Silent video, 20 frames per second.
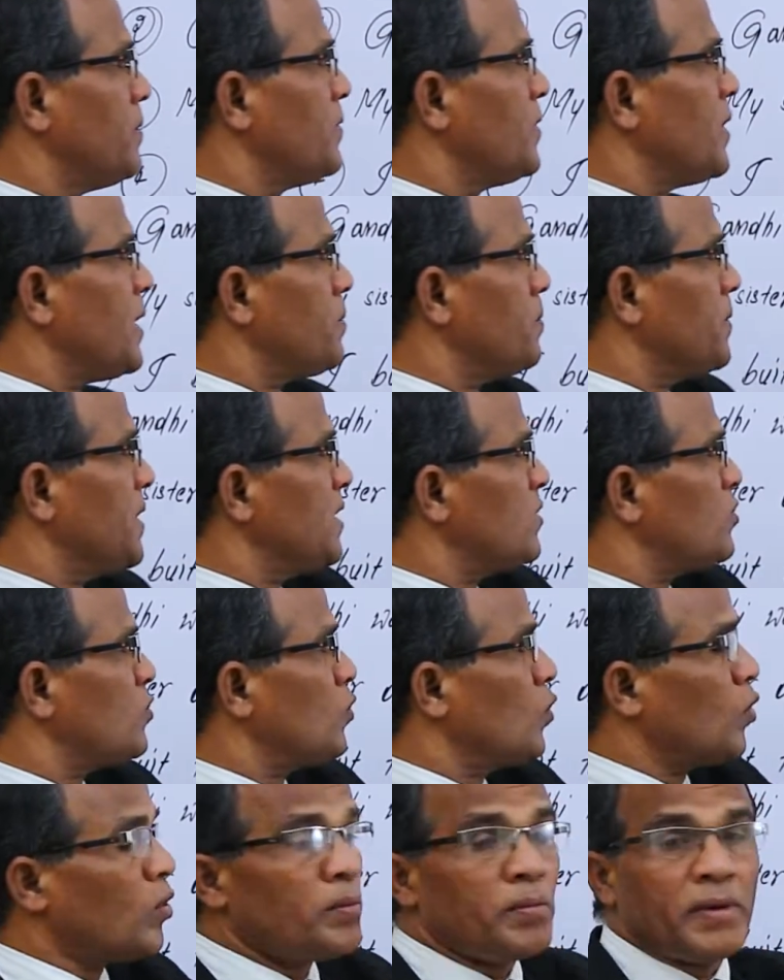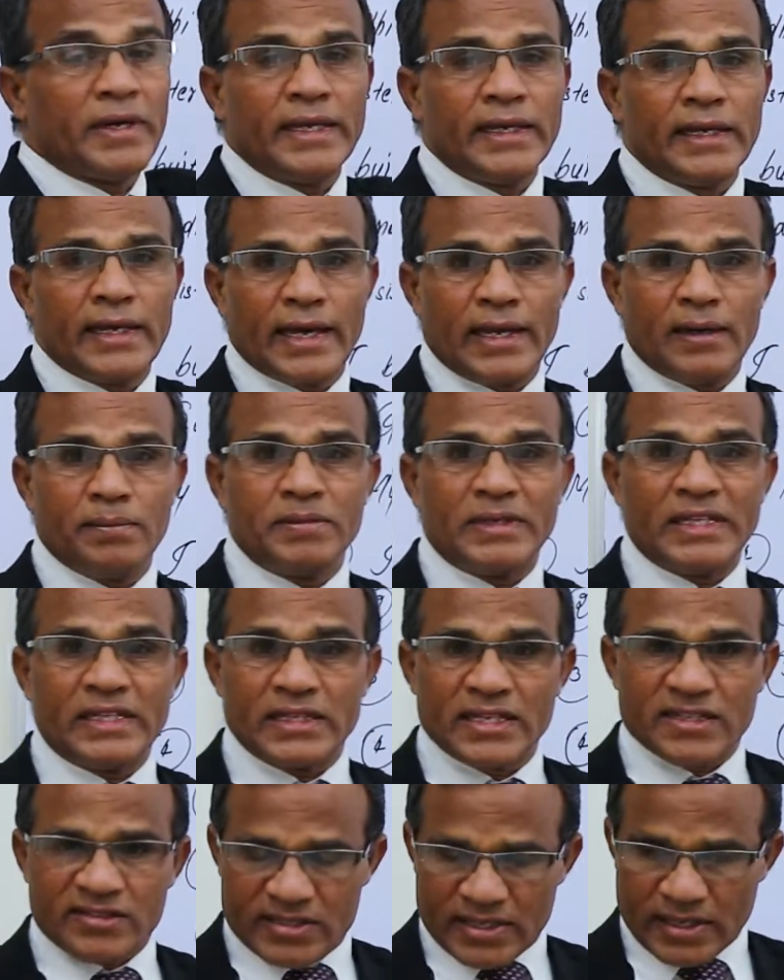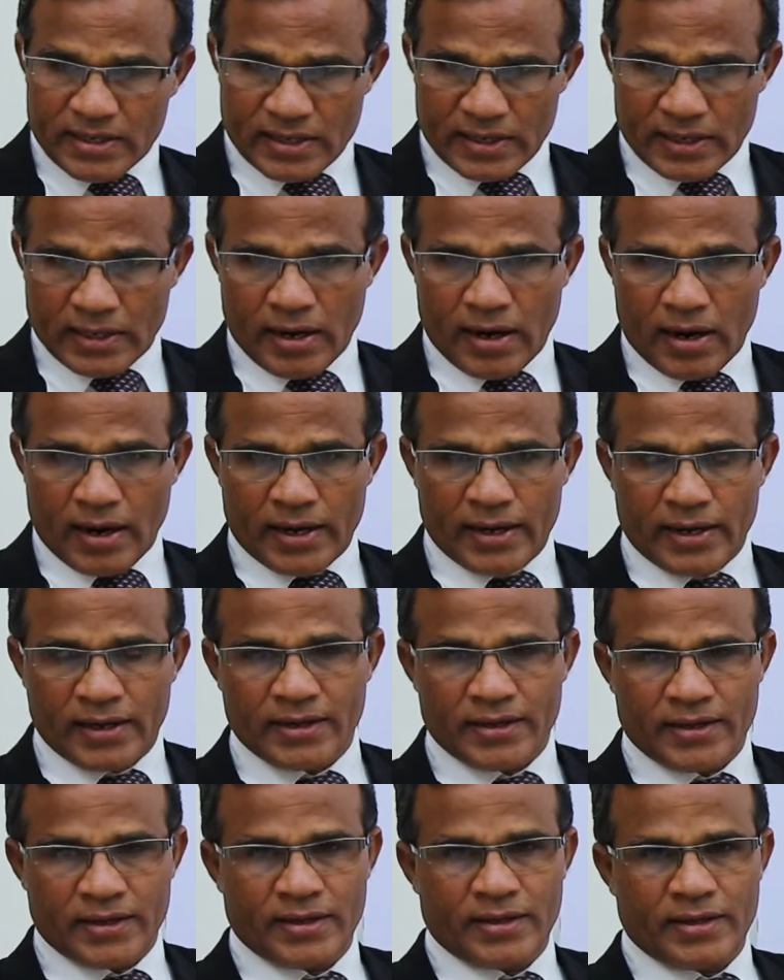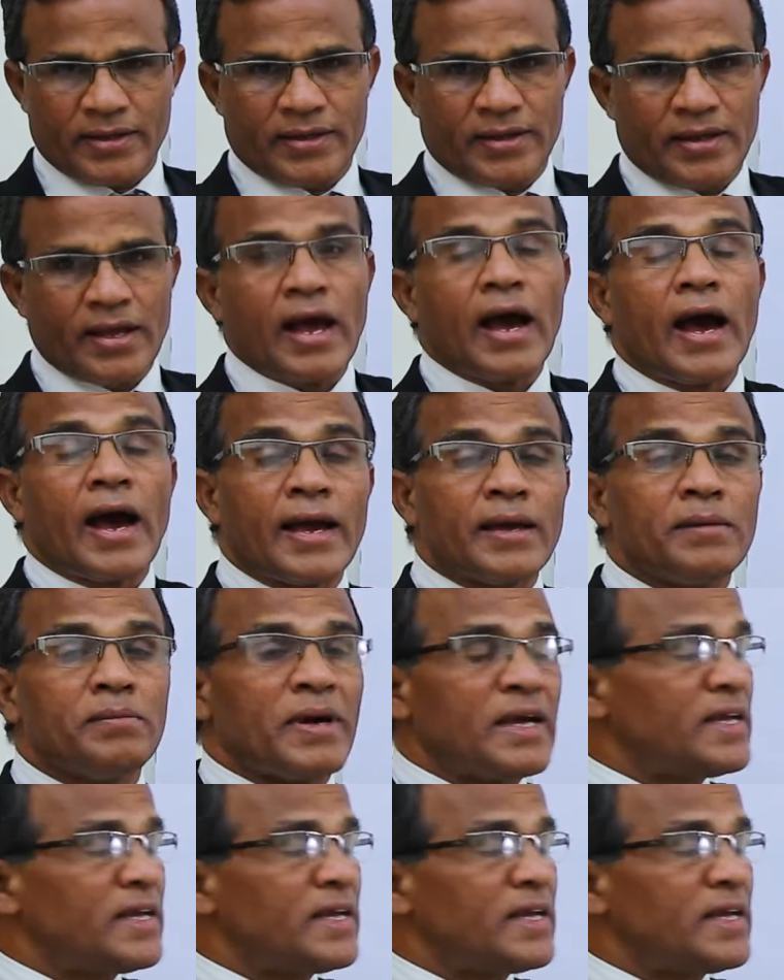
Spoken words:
That means nobody helped in this regard. I